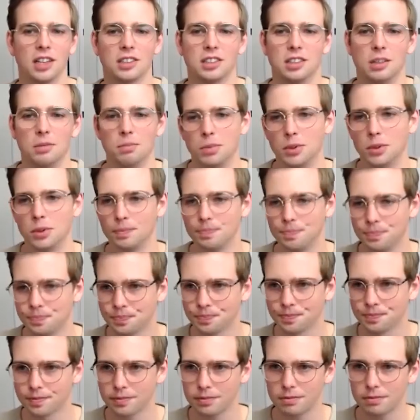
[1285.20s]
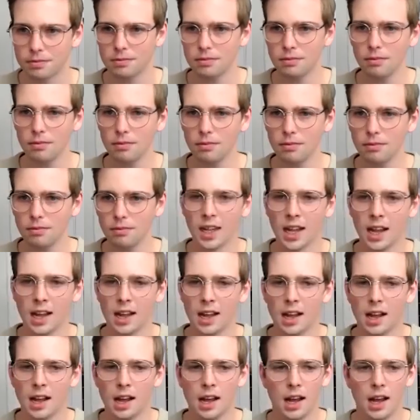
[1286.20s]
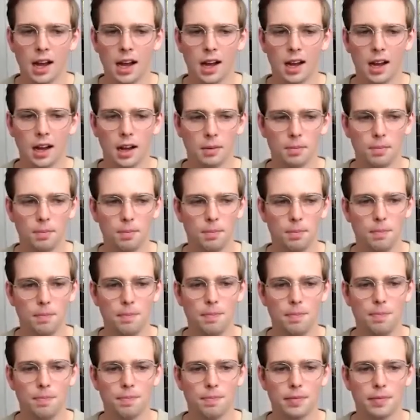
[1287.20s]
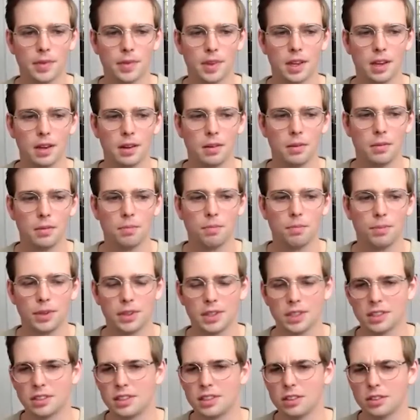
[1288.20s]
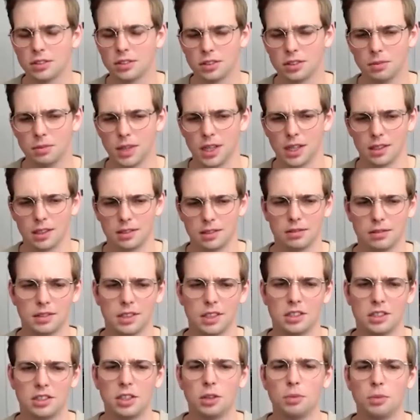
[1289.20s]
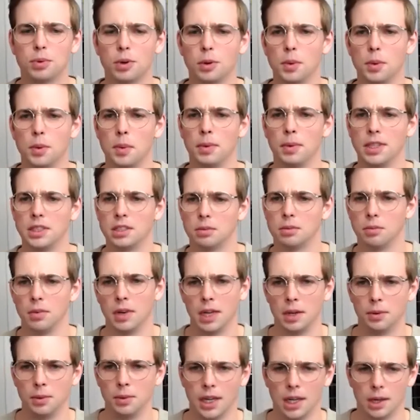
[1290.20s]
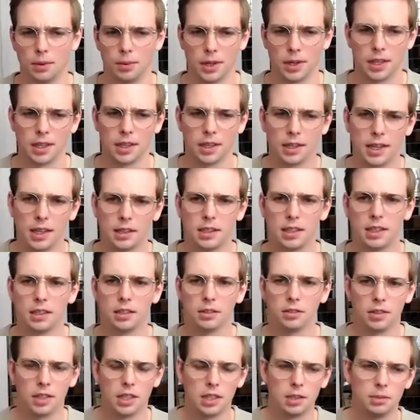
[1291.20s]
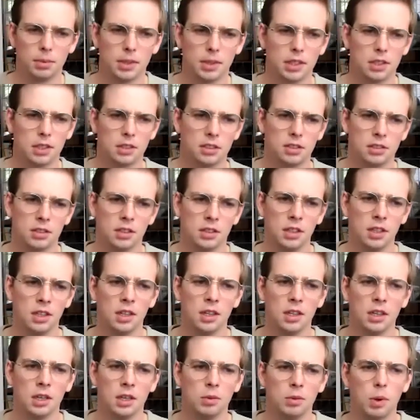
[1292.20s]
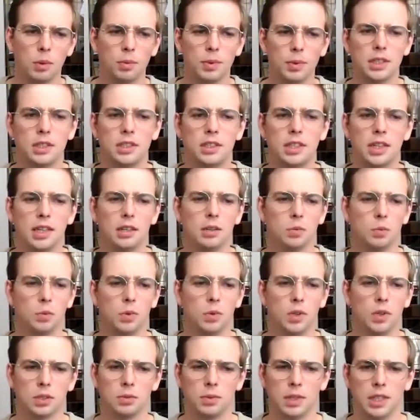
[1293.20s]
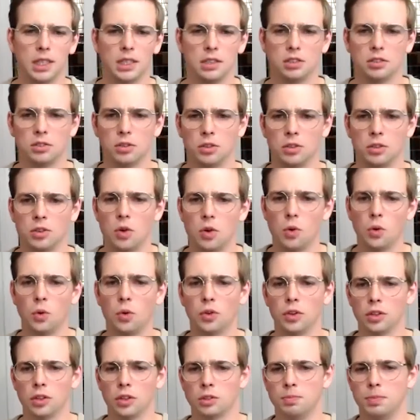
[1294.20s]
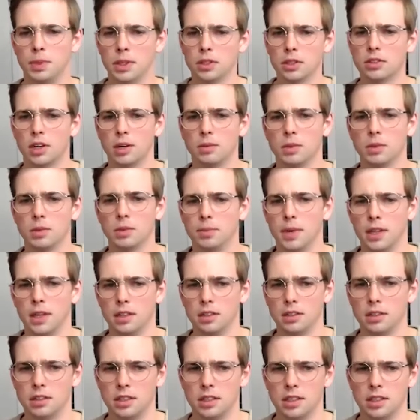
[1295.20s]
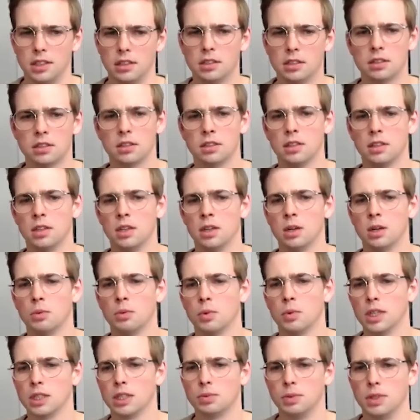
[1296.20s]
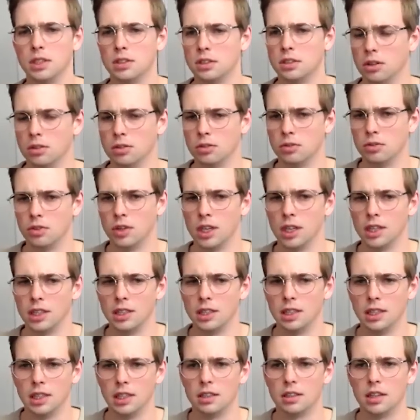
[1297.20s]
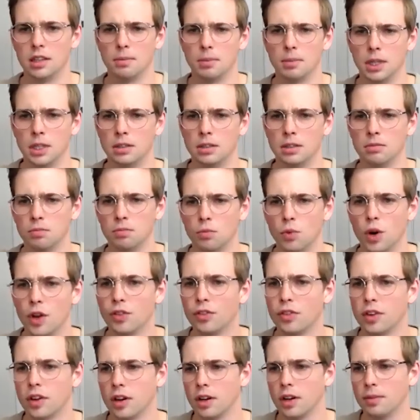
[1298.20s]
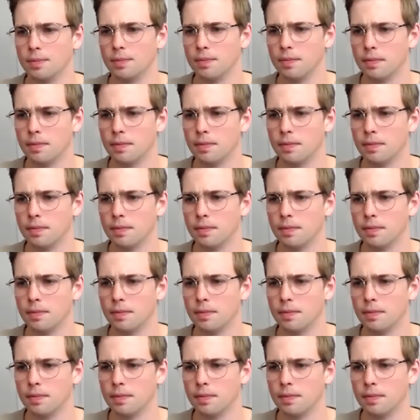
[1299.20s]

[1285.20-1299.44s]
simple. But there's still probably some leeway that we can get here, right? Because what we did was we installed all those build time dependencies, whereas we don't really need them in runtime.